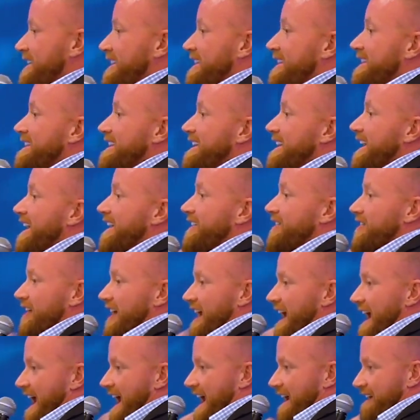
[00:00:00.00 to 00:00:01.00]
the other
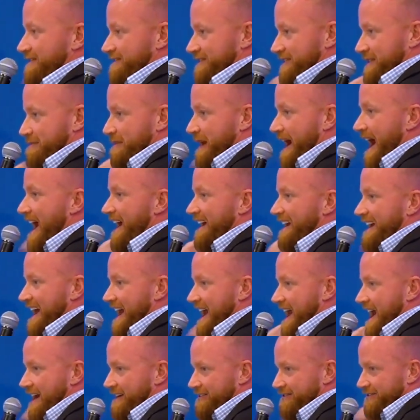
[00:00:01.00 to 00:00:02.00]
half, the back
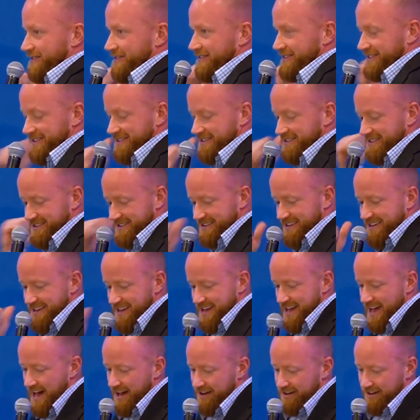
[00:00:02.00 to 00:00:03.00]
half,
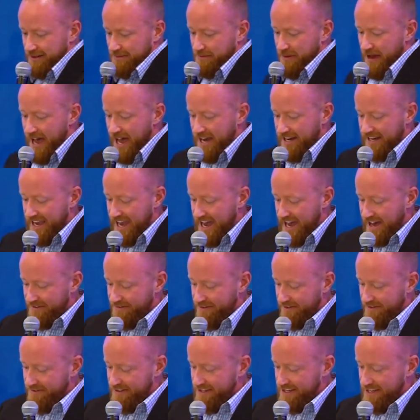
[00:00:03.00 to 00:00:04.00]
out of the back half
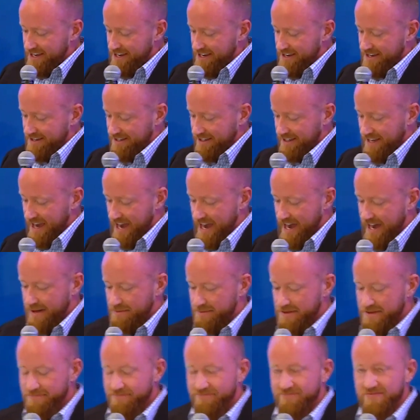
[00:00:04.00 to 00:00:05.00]
of the cab.
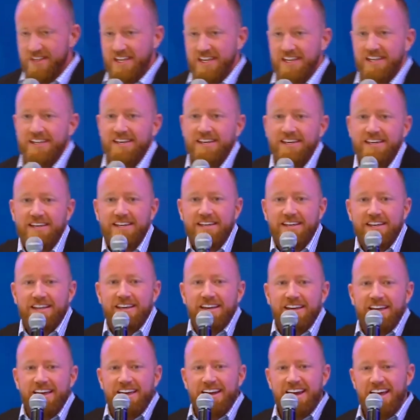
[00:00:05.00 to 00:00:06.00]

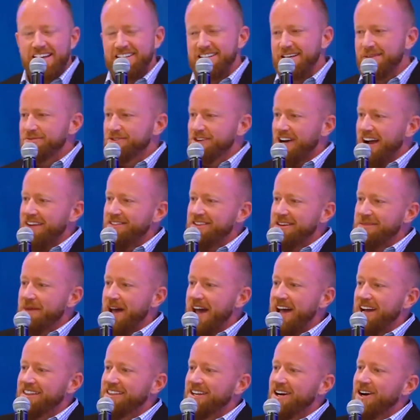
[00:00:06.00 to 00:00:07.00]
And as I'm driving
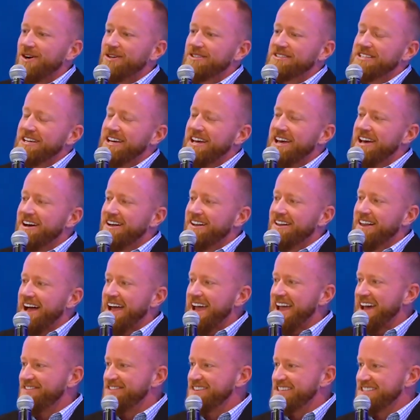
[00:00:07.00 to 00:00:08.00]
back to the hotel, I
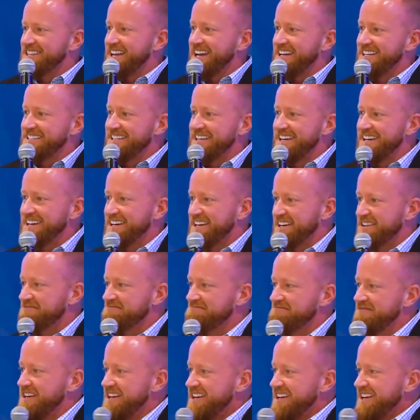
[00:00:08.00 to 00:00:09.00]
have this idea.
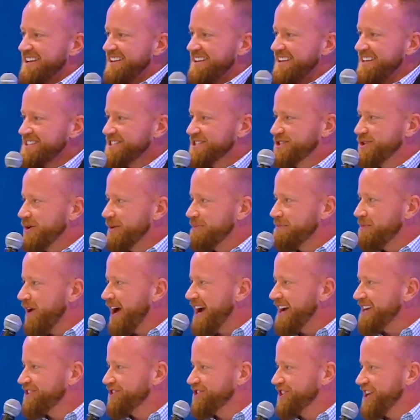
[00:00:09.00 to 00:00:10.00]
Let's do a
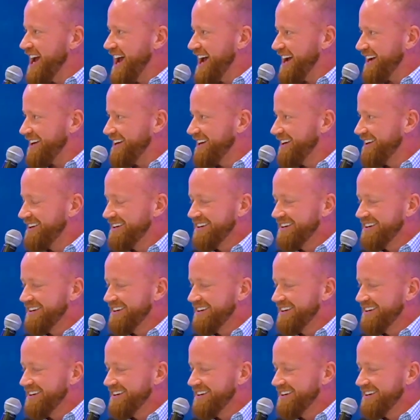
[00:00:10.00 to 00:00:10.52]
brake check.